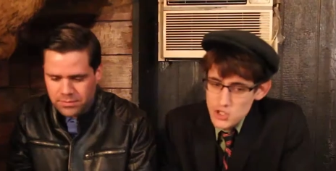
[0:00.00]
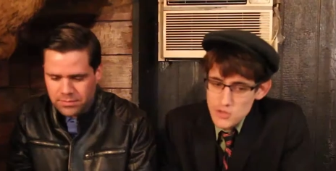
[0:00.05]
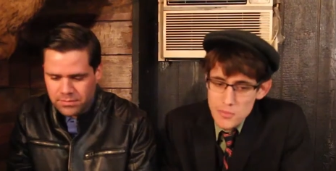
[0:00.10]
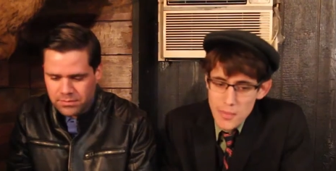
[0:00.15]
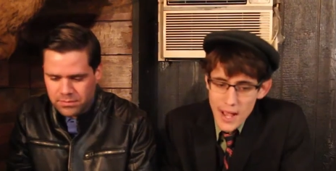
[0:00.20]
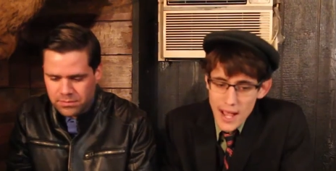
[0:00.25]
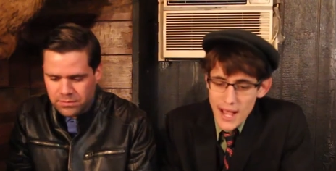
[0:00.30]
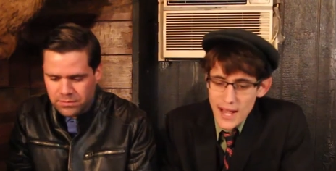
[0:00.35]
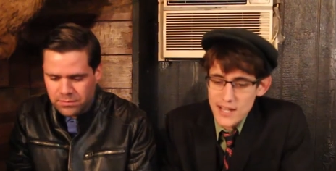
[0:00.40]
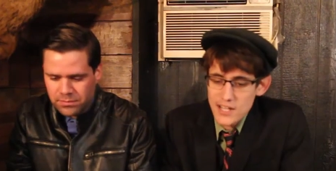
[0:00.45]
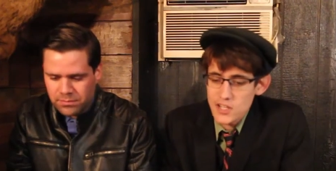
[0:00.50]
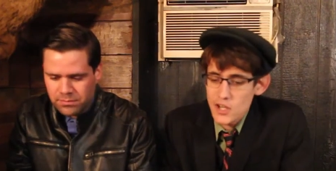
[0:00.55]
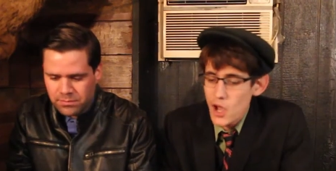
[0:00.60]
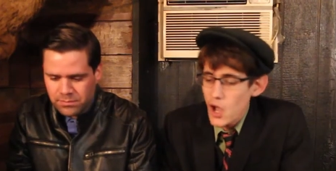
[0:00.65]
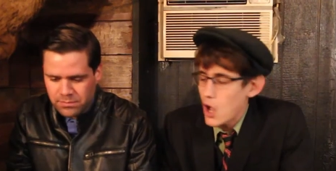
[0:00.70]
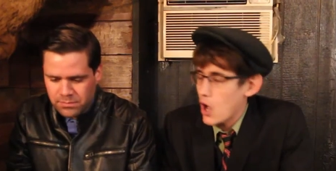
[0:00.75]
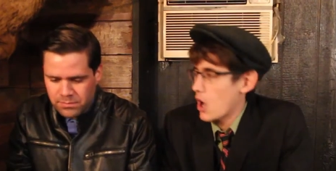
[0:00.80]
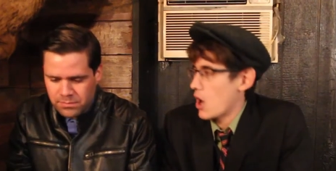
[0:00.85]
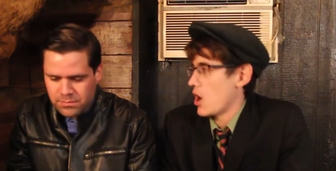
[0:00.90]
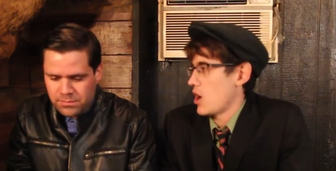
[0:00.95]
Speaker 1: your mind
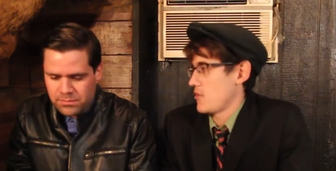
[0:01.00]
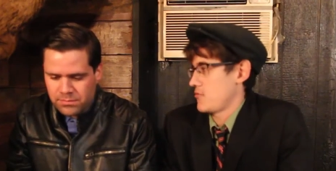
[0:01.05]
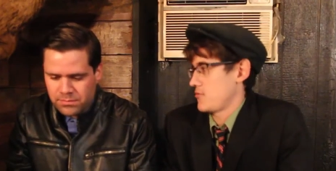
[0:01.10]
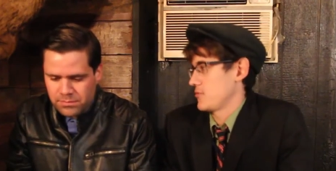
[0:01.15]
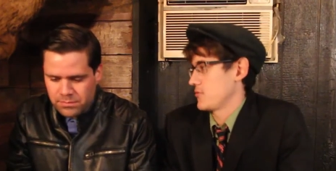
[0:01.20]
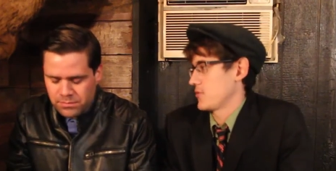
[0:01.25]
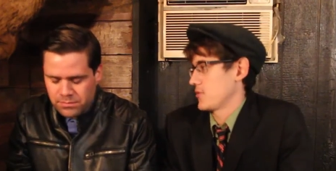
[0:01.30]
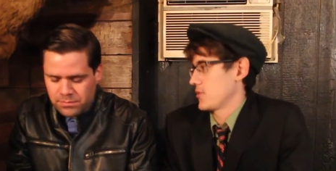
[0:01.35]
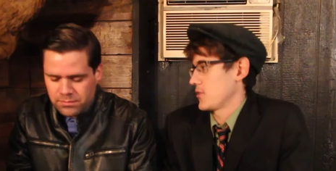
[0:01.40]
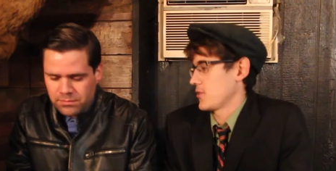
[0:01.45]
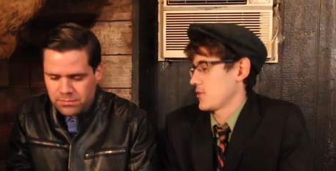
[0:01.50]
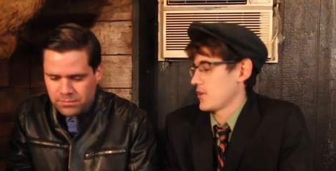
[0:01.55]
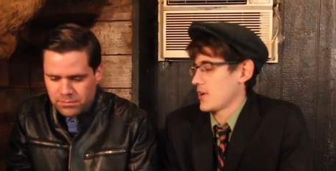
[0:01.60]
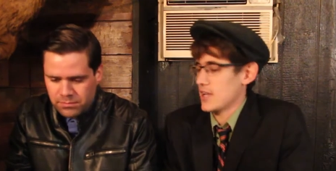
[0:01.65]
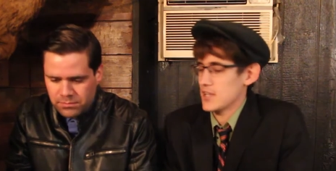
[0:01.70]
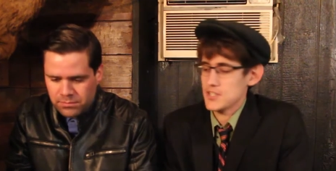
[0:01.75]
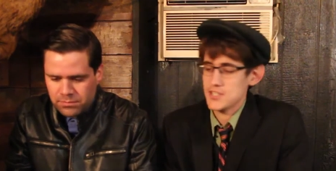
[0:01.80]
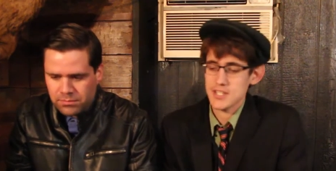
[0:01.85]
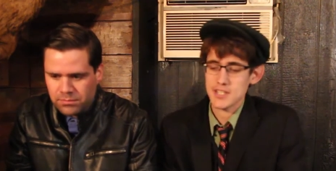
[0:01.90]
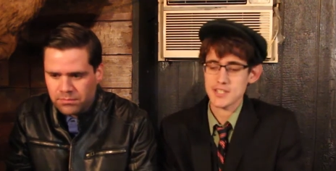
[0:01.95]
off of her
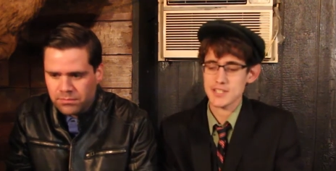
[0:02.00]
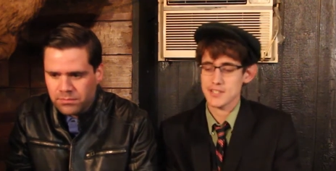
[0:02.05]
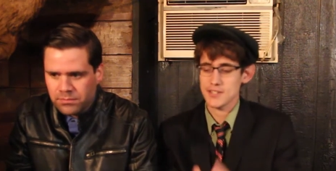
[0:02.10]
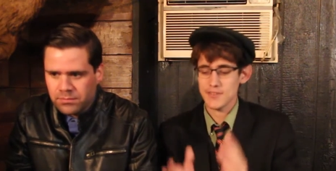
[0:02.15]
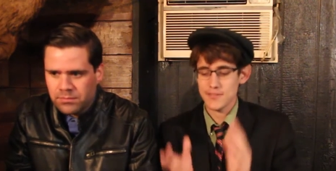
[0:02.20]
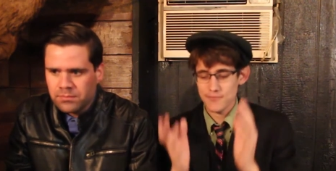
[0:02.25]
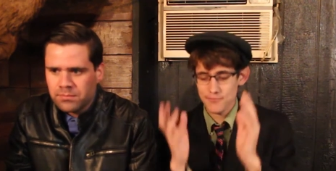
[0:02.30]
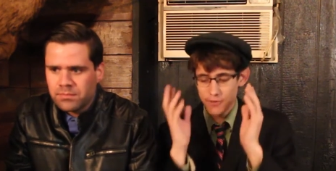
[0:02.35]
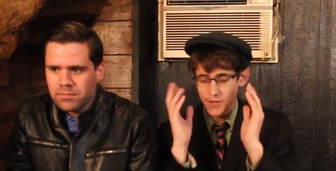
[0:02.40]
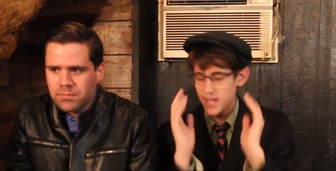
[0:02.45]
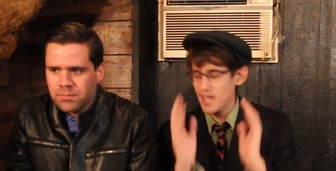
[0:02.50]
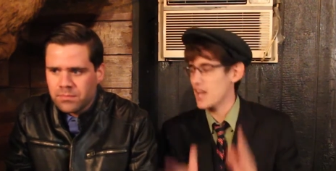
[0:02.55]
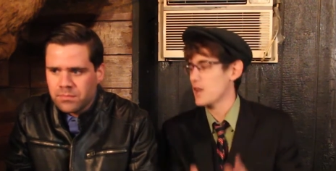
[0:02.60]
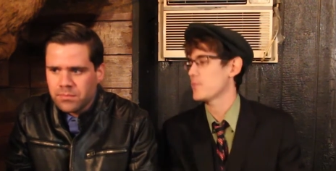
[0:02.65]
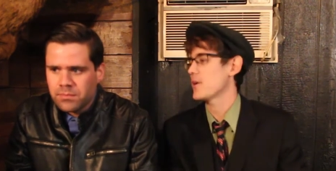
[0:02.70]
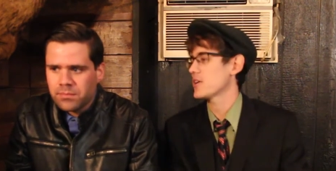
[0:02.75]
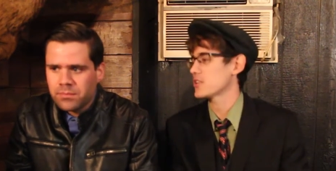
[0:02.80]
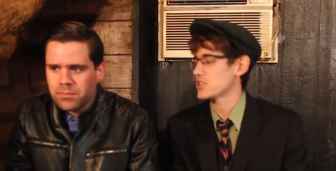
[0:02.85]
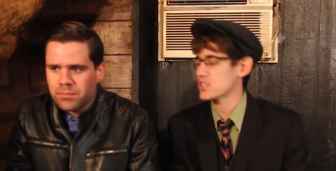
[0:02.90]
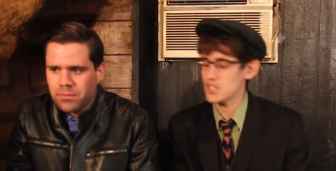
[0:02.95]
and just. Forget
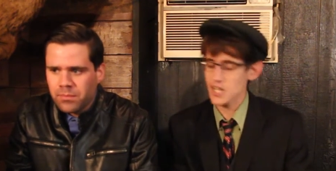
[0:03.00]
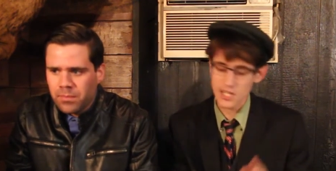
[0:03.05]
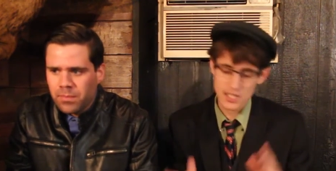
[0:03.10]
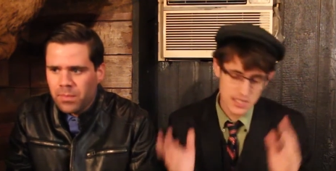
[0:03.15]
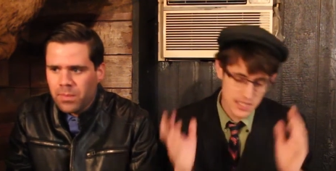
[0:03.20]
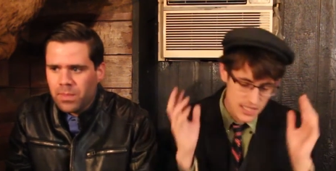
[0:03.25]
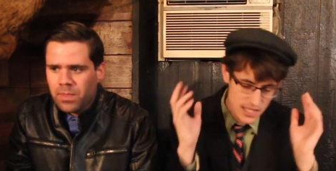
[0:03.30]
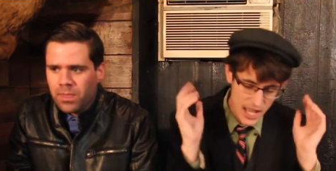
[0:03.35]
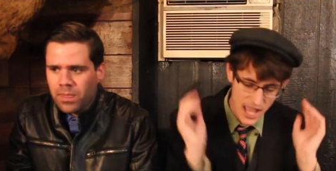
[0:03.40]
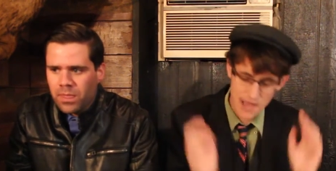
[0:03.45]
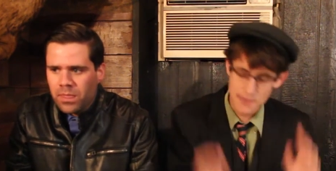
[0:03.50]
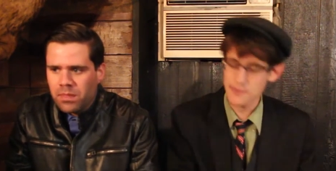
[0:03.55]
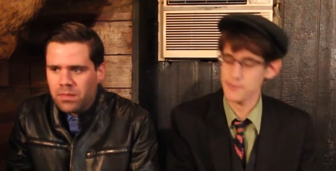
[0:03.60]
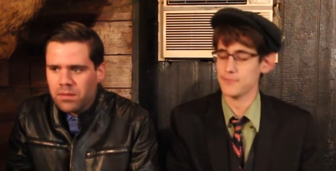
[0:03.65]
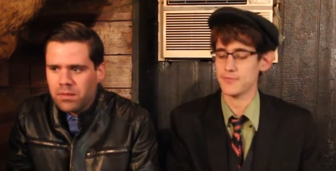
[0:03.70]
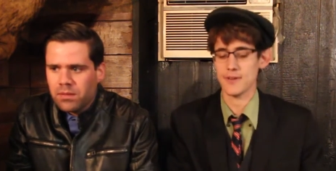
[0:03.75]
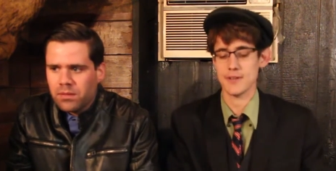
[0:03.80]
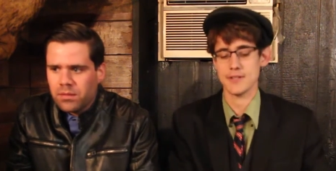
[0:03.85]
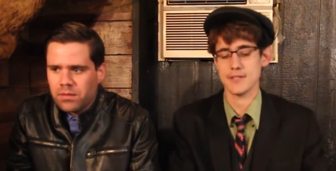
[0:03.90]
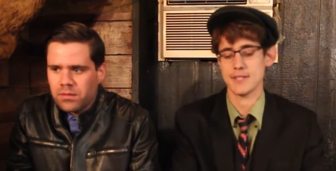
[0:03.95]
about Shelley, have a
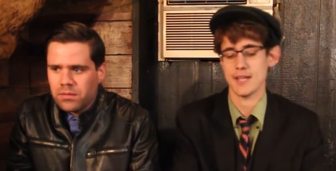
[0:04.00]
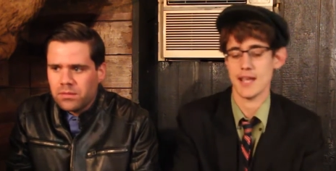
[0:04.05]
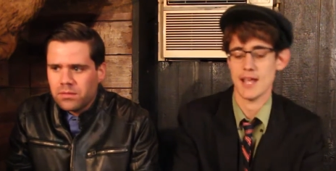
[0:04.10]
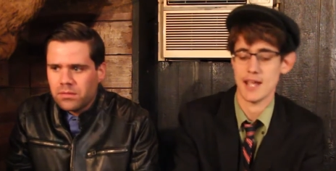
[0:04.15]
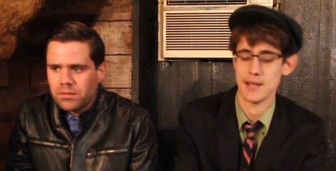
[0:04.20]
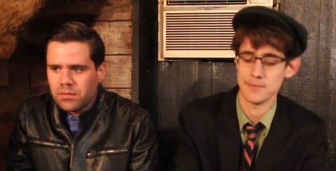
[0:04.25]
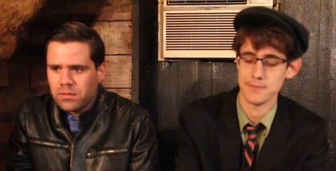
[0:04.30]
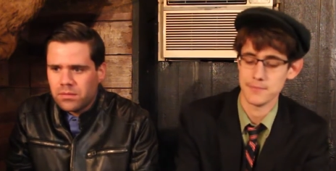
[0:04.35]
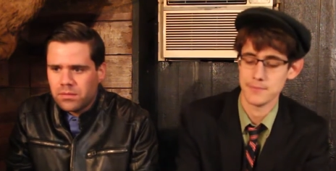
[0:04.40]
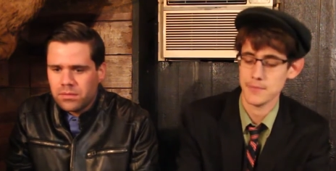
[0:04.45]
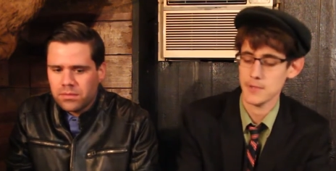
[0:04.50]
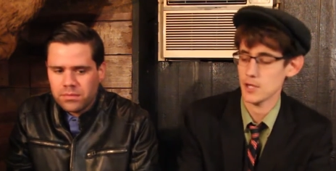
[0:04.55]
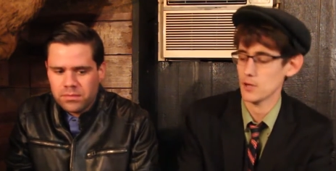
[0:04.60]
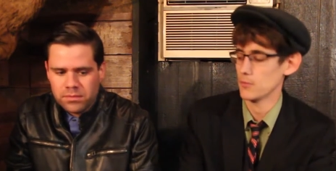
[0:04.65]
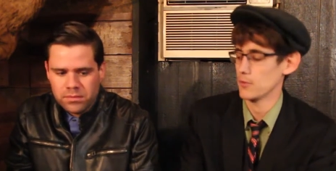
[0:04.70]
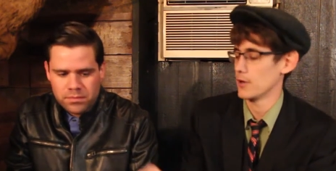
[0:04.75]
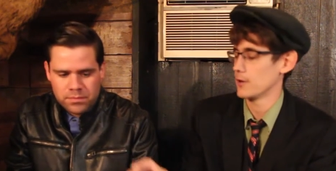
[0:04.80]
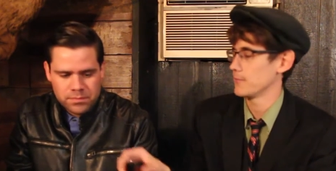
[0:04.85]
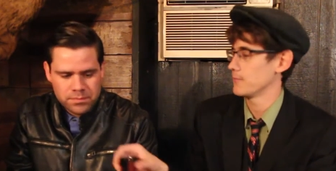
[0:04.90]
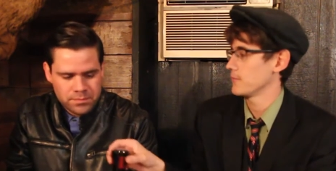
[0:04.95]
fun time. Here,
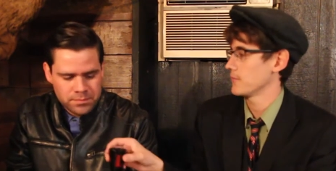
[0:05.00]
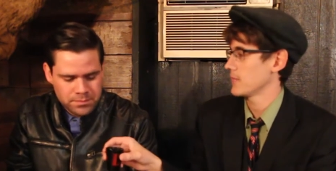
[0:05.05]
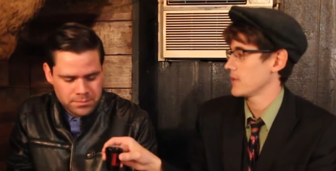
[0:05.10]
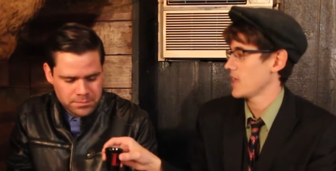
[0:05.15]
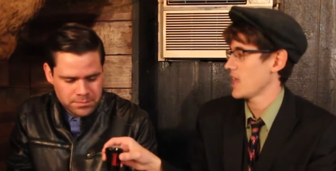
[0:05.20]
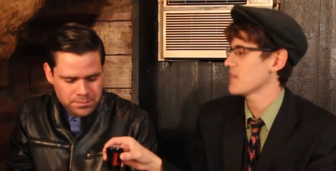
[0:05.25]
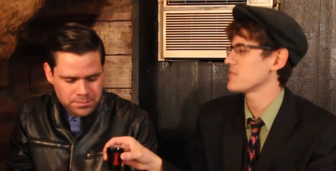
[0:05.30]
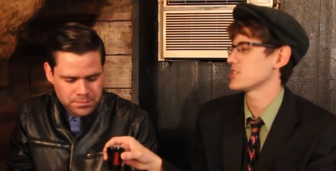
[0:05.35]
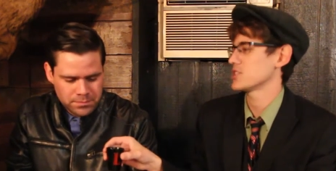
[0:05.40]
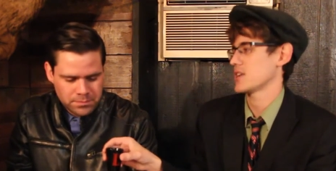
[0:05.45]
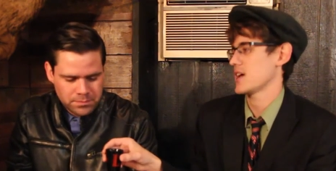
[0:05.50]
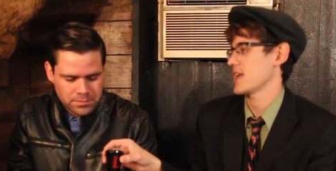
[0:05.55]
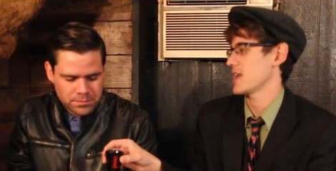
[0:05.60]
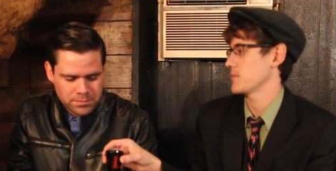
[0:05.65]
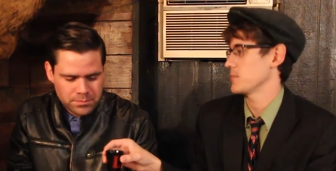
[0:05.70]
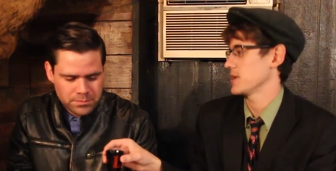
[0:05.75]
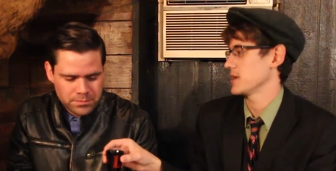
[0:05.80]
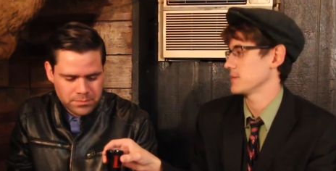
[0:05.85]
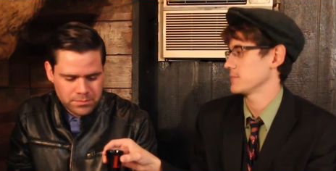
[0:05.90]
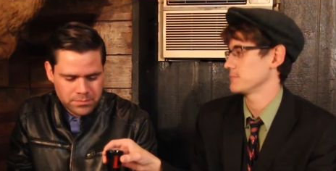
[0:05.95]
bro. Have a shot at me.